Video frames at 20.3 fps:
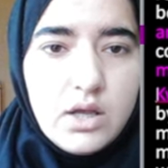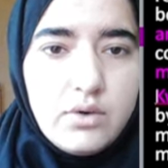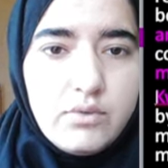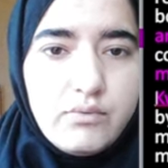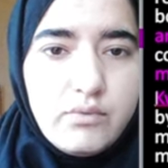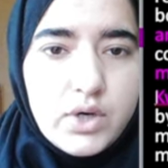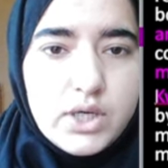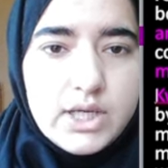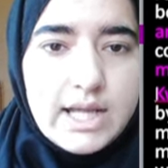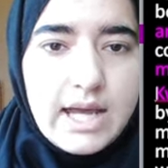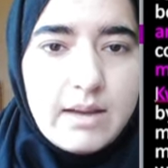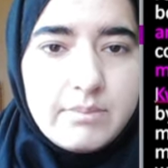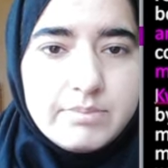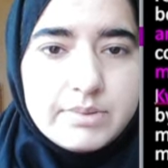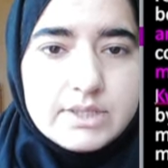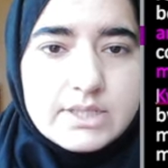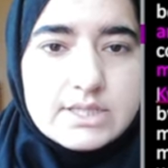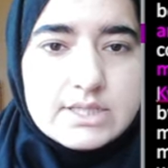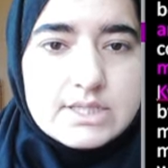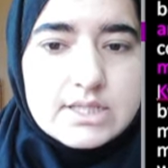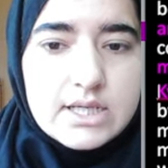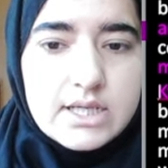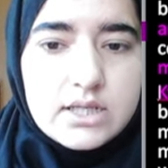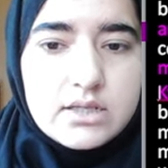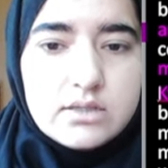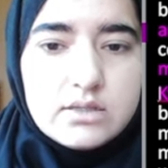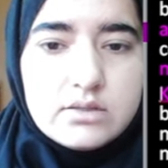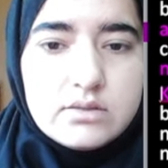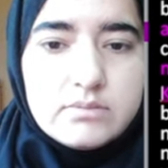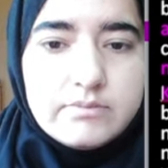What happens
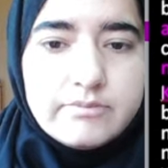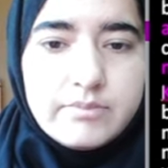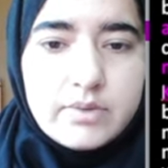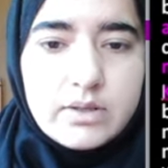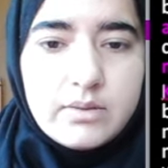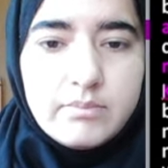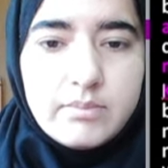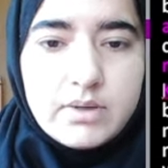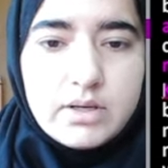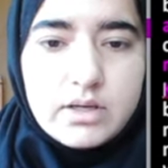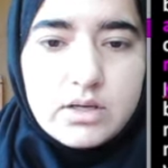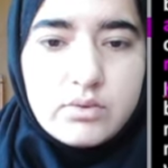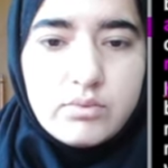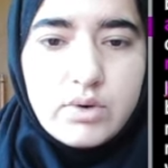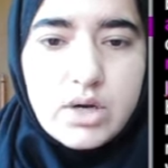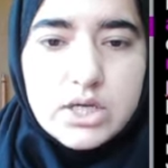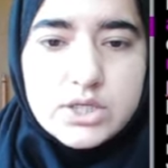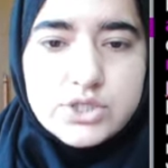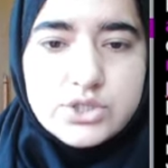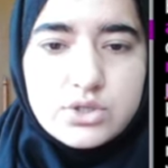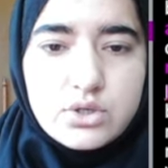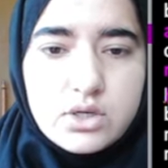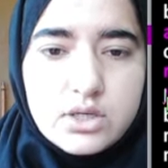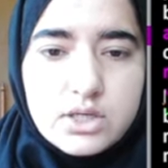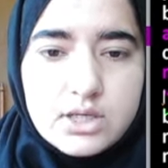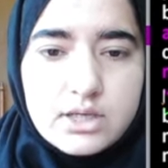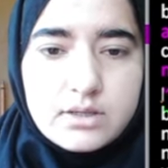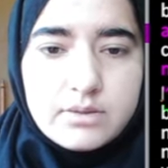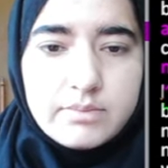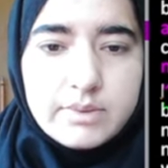in
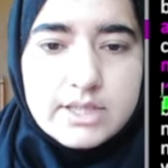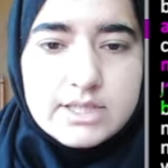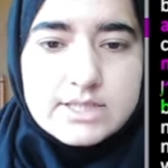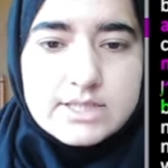kwashiorkor